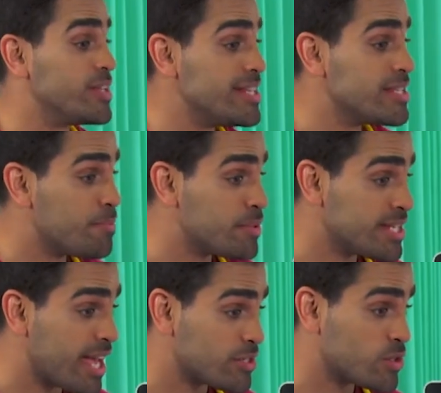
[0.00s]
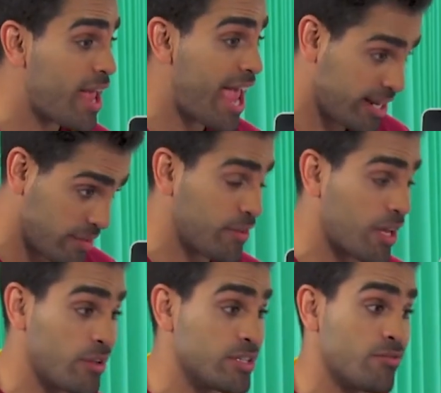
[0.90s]
need to protect your head if you're
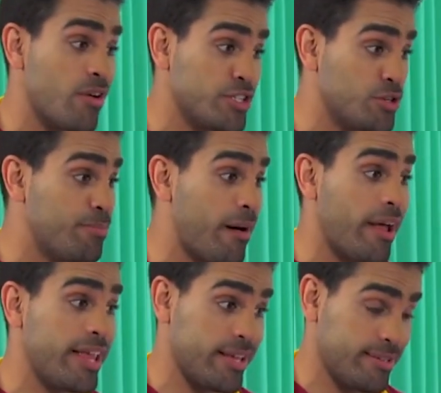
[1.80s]
going to ride your bike.